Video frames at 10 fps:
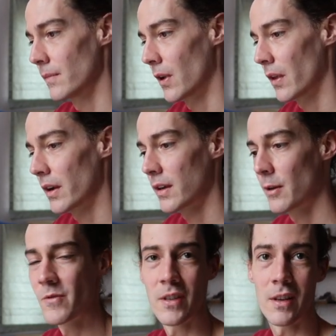a lot of
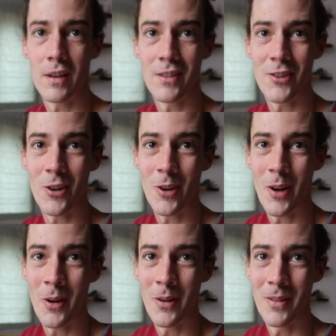times it can turn
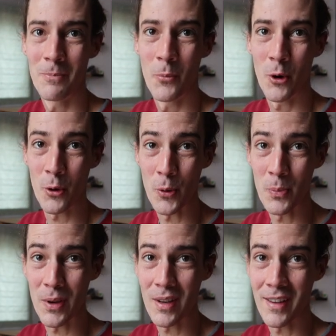out more
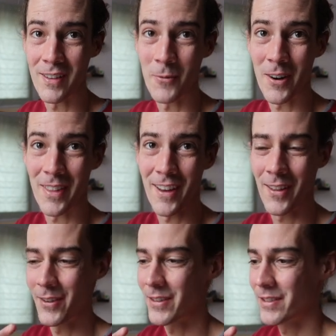goopy, where the
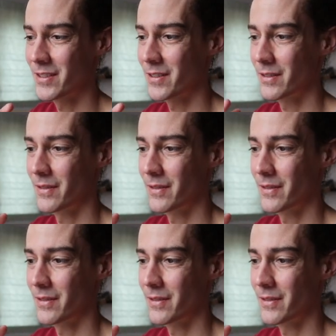colors,